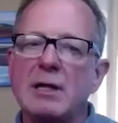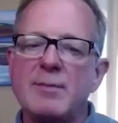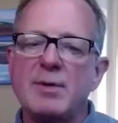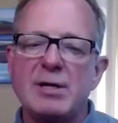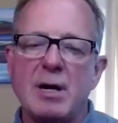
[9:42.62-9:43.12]
a
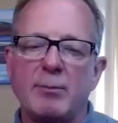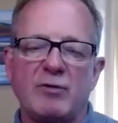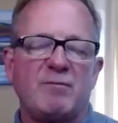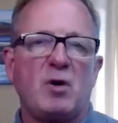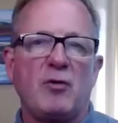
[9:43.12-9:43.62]
limited
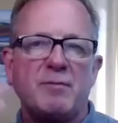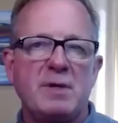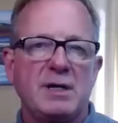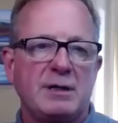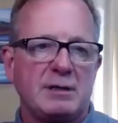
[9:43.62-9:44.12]
number of both
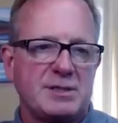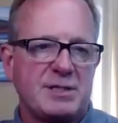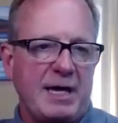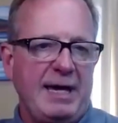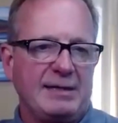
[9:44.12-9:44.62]

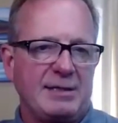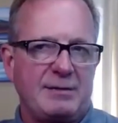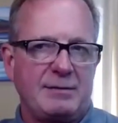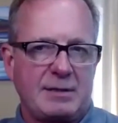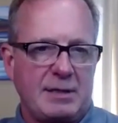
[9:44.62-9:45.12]
mills and
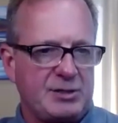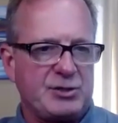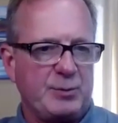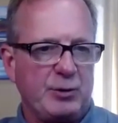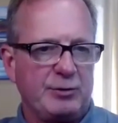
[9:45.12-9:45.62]

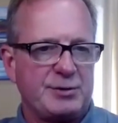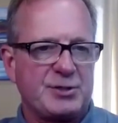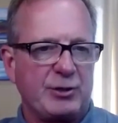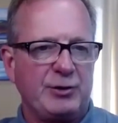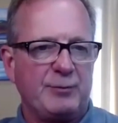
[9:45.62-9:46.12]
customers.
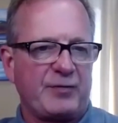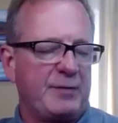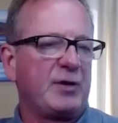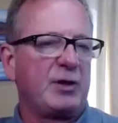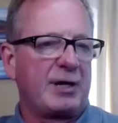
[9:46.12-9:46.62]
So
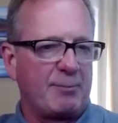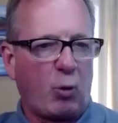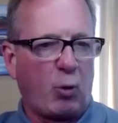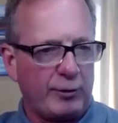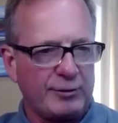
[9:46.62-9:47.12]
if you look at a
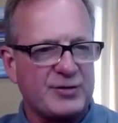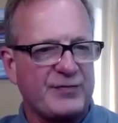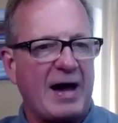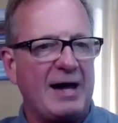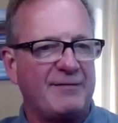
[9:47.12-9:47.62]
Porter's
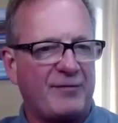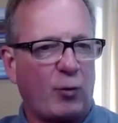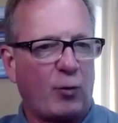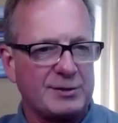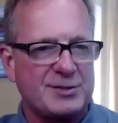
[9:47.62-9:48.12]
5
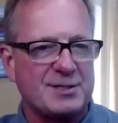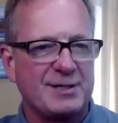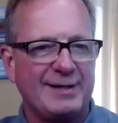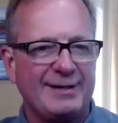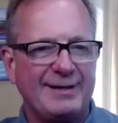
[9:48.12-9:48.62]
force,
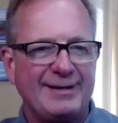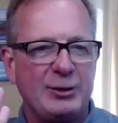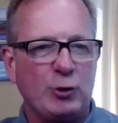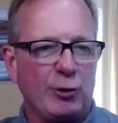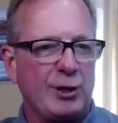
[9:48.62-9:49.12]

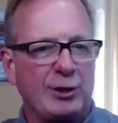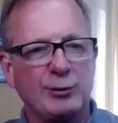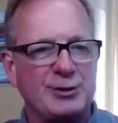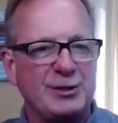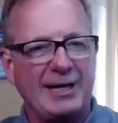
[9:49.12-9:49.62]
your
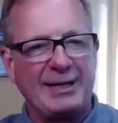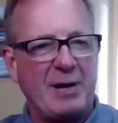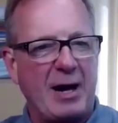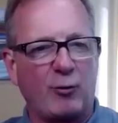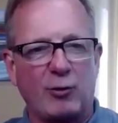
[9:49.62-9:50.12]
negotiating
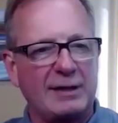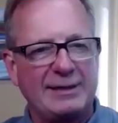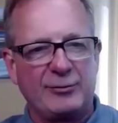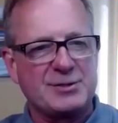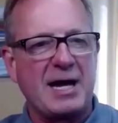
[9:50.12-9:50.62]
power on
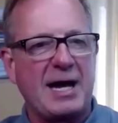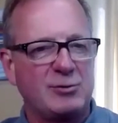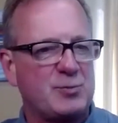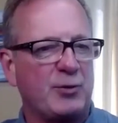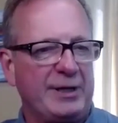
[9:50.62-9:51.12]
either
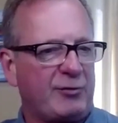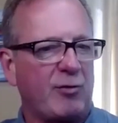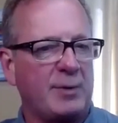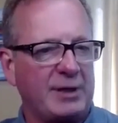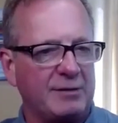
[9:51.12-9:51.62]
side was pretty
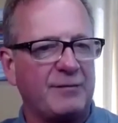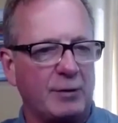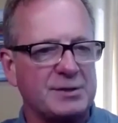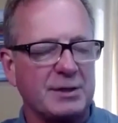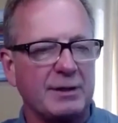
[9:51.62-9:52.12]
crummy,
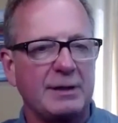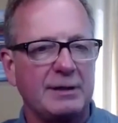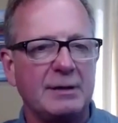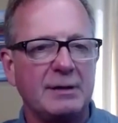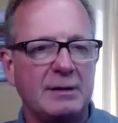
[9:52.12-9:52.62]
unfortunately.